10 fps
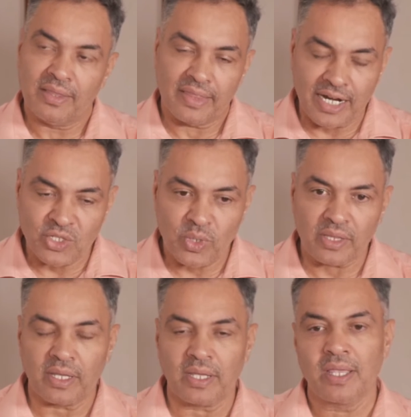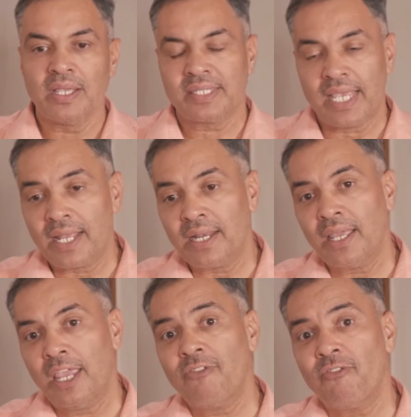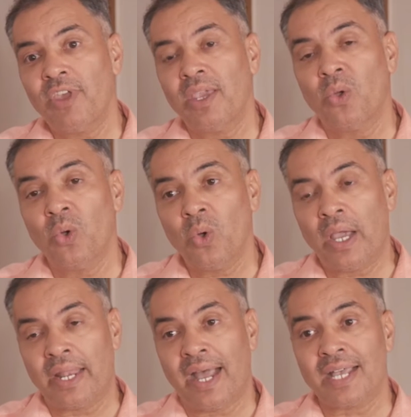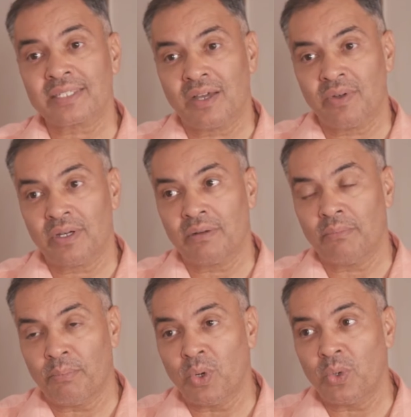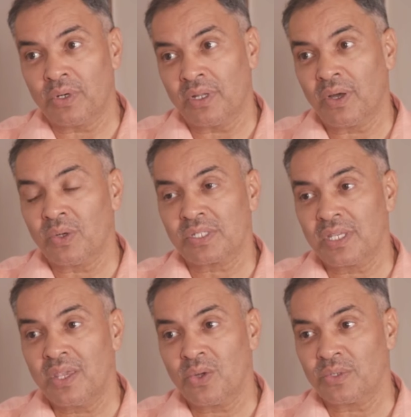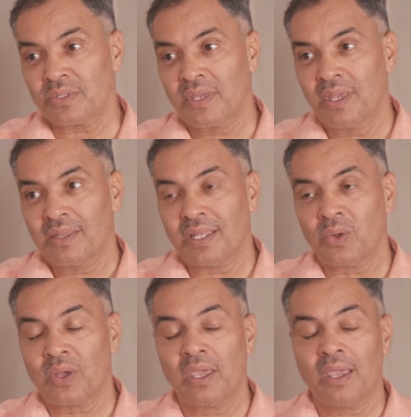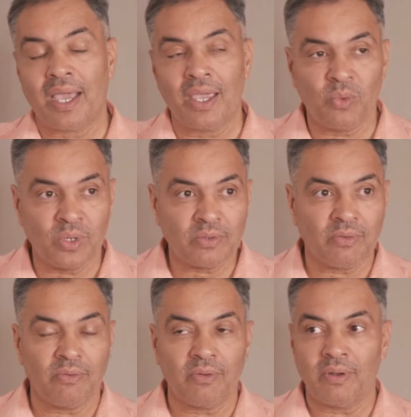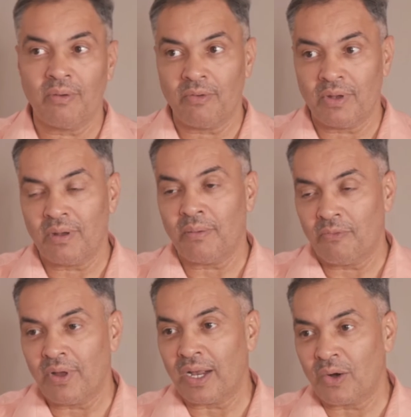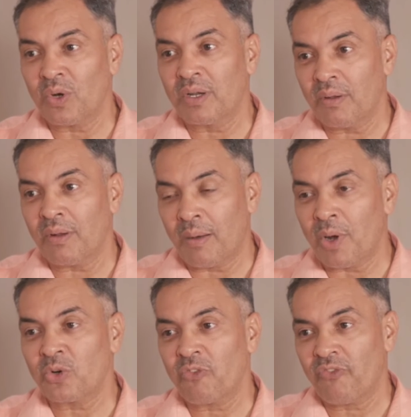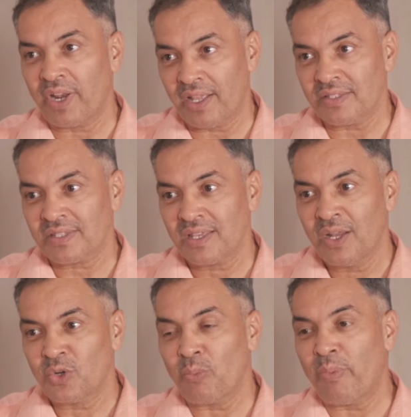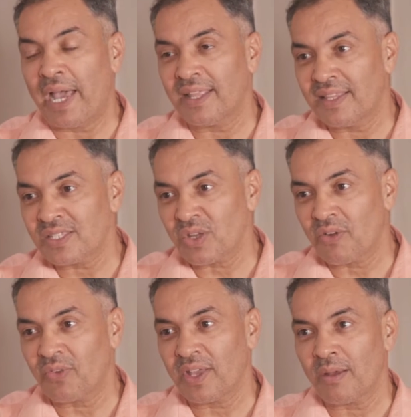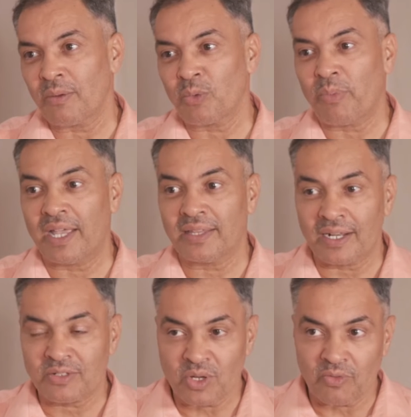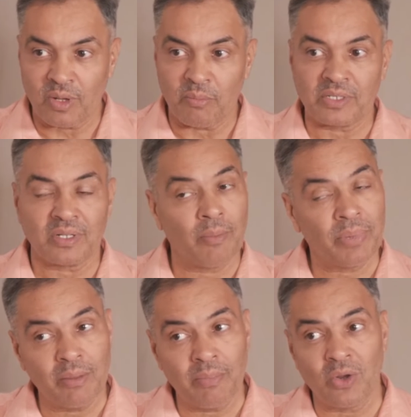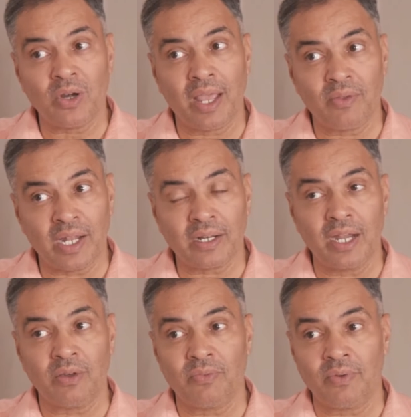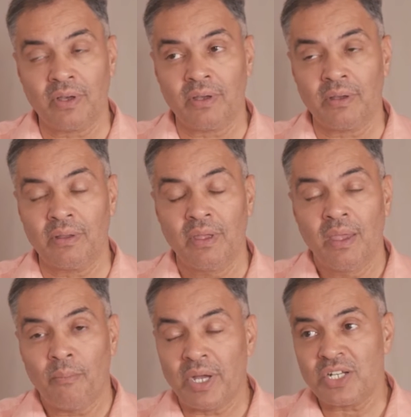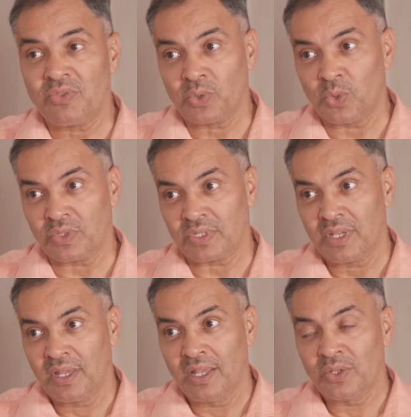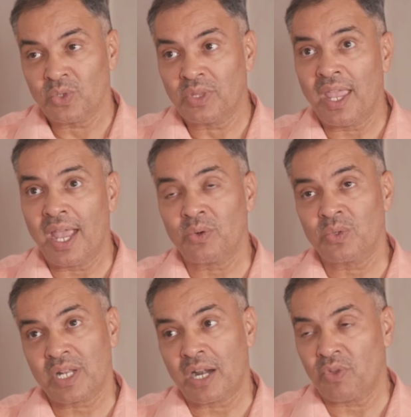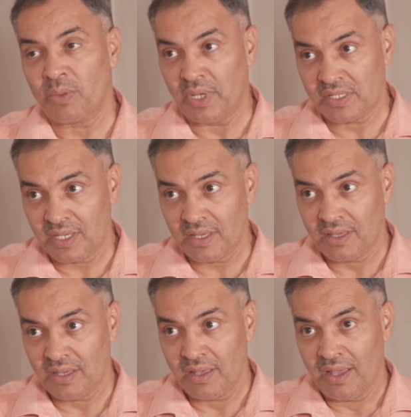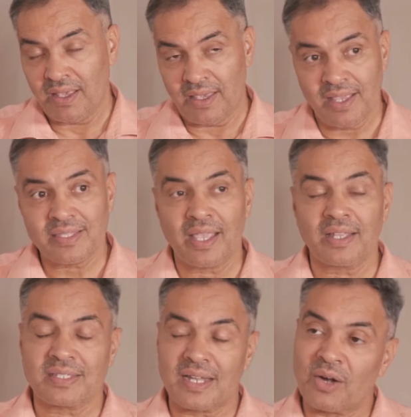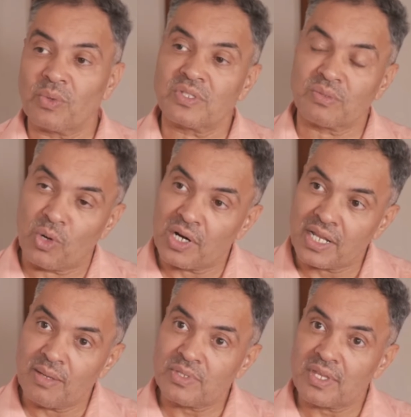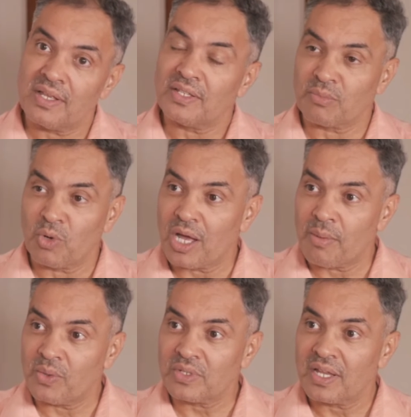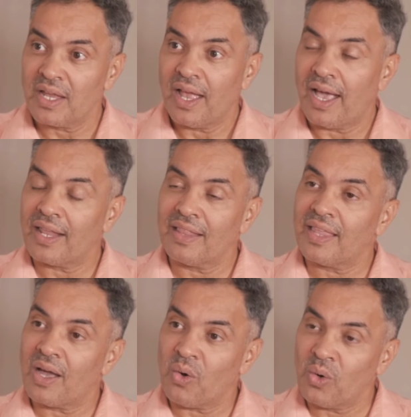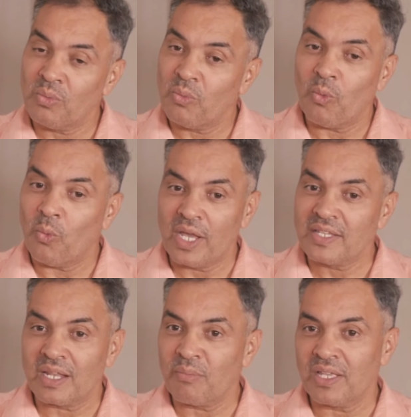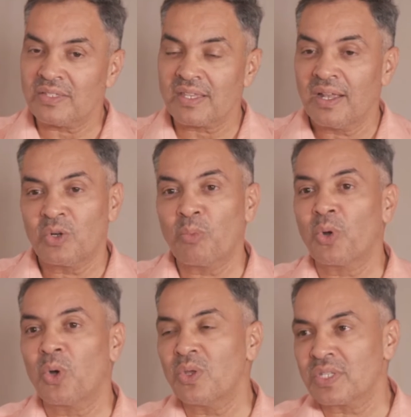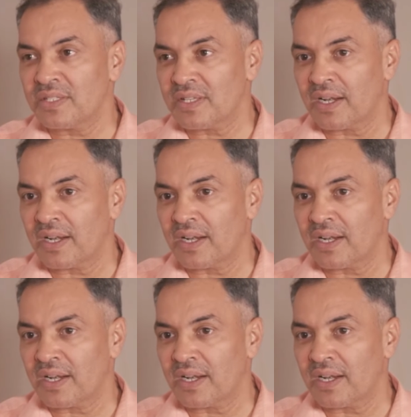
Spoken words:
That is one thing. Mm-hmm. Secondly, if we go and ask our board or CEOs that, okay, I want a good amount of finance to buy this software, to buy that software, but the company may not have that kind of budget for those. So they have to start with basic. Yes, they can start with smaller teams, small amounts, and in their own ways and means to produce results.